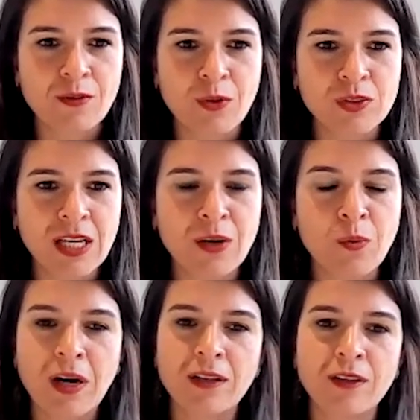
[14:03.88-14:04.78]
and they were
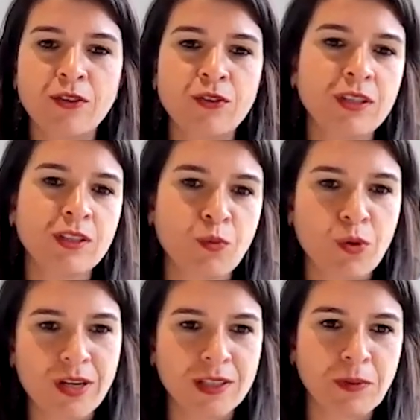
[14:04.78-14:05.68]
saying, well, you need a
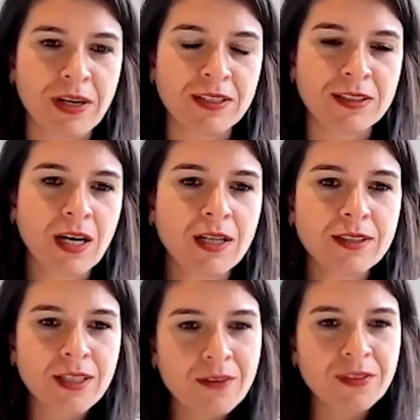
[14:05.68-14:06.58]
work experience.
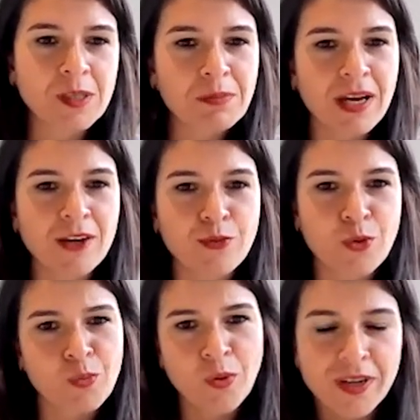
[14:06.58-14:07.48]
Then I was applying
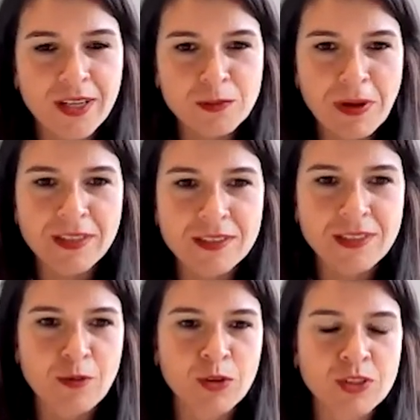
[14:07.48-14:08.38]
for work
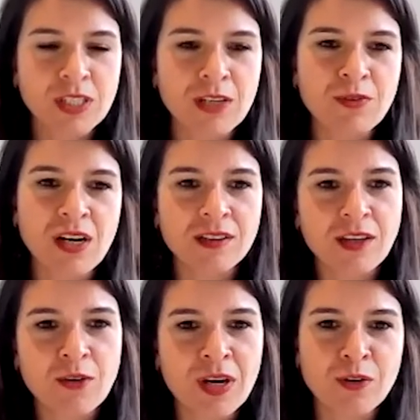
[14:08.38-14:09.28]
experience. They were saying, we
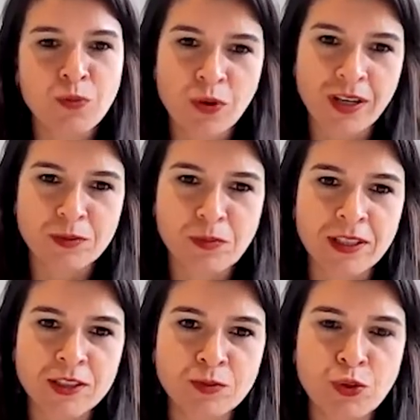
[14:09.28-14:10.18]
can't give you any work
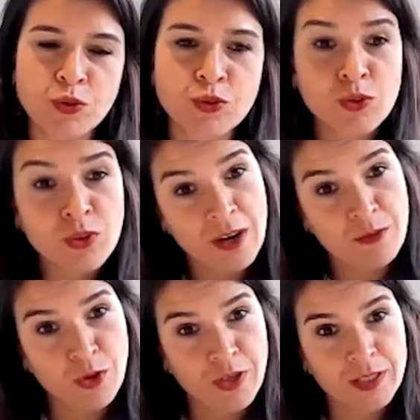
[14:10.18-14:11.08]
experience because you don't
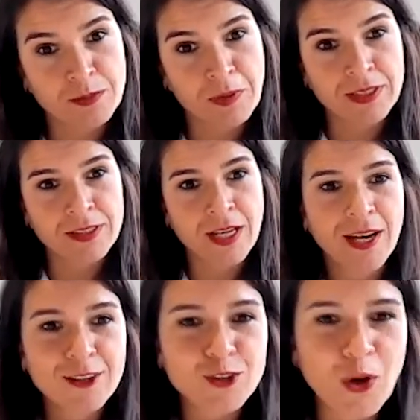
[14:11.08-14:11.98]
have work experience.
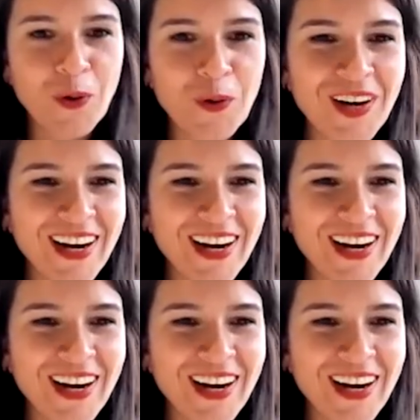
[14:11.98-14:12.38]
So